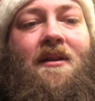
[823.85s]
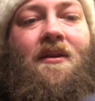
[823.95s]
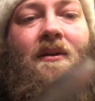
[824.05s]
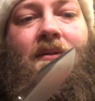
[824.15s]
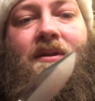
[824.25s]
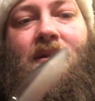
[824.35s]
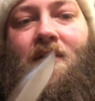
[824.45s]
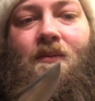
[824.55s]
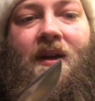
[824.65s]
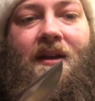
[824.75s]
So always a
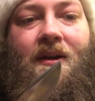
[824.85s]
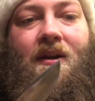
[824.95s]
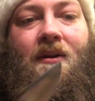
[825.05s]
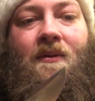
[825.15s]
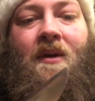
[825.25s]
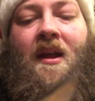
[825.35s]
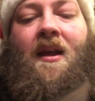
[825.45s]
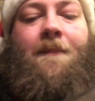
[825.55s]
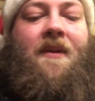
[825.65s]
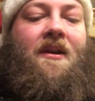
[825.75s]
good way to go.
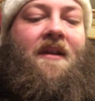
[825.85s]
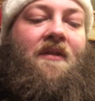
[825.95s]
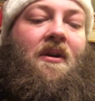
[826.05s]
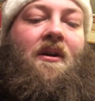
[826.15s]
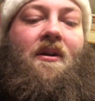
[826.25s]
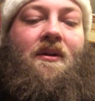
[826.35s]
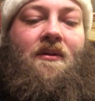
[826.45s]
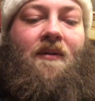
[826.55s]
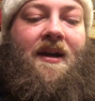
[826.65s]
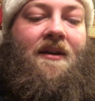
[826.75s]
But you have the hollow
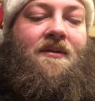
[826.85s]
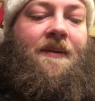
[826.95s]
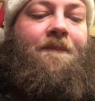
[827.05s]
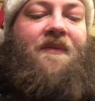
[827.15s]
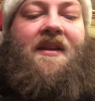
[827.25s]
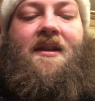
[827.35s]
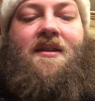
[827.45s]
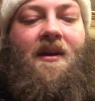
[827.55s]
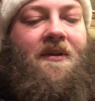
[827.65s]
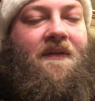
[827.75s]
ground. And these
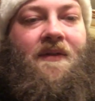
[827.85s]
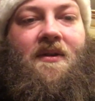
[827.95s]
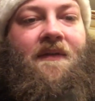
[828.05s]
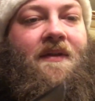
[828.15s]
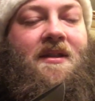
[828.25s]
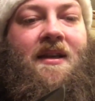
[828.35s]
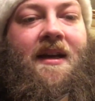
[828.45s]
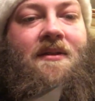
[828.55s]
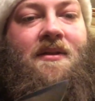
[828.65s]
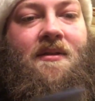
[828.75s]
come in a few different
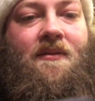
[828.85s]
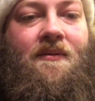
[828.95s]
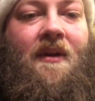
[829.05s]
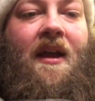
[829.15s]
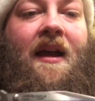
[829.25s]
styles too.